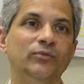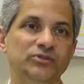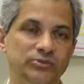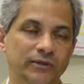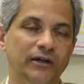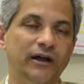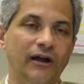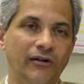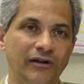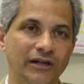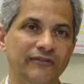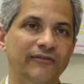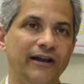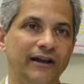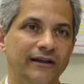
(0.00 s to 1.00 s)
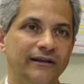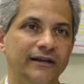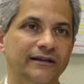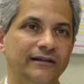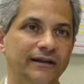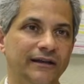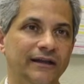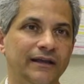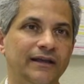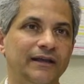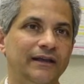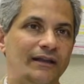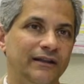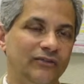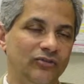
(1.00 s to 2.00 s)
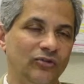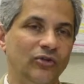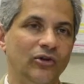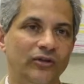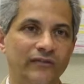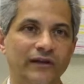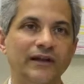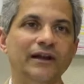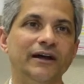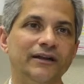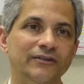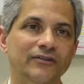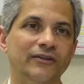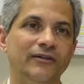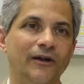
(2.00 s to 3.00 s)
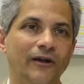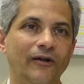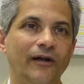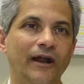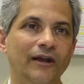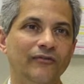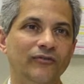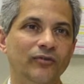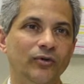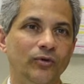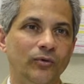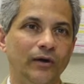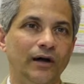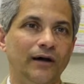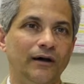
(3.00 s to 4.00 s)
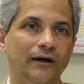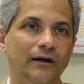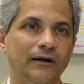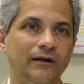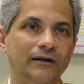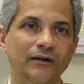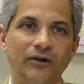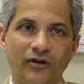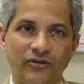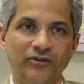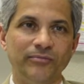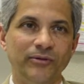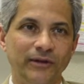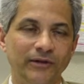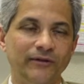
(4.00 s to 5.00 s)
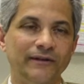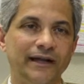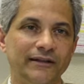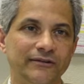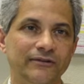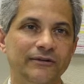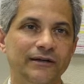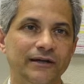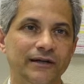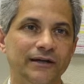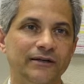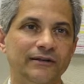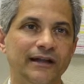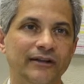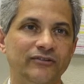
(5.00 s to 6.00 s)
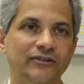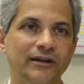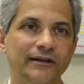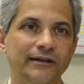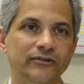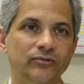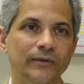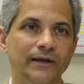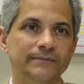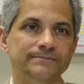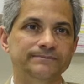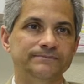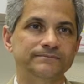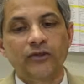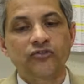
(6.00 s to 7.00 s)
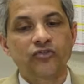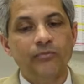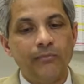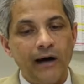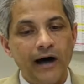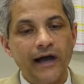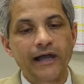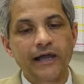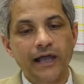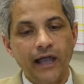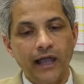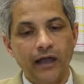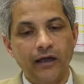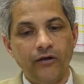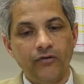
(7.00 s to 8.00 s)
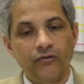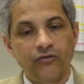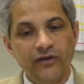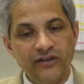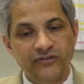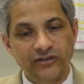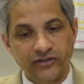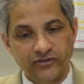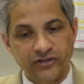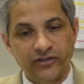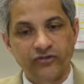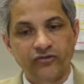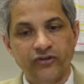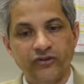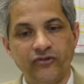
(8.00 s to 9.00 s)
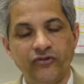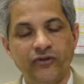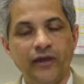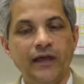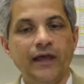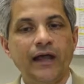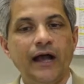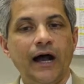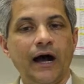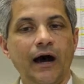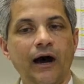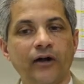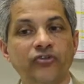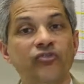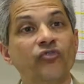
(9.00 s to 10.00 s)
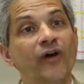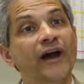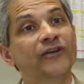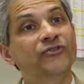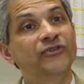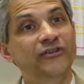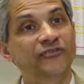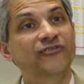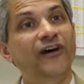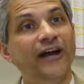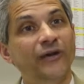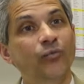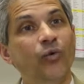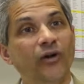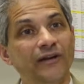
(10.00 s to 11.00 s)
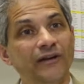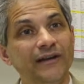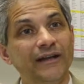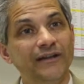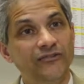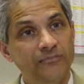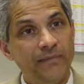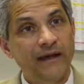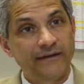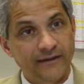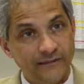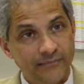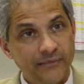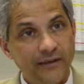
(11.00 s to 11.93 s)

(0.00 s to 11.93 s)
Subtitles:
which we're currently validating And so a lot of the clients here at Grandview are contributing to that study as well. So my research interests are trying to define what is better,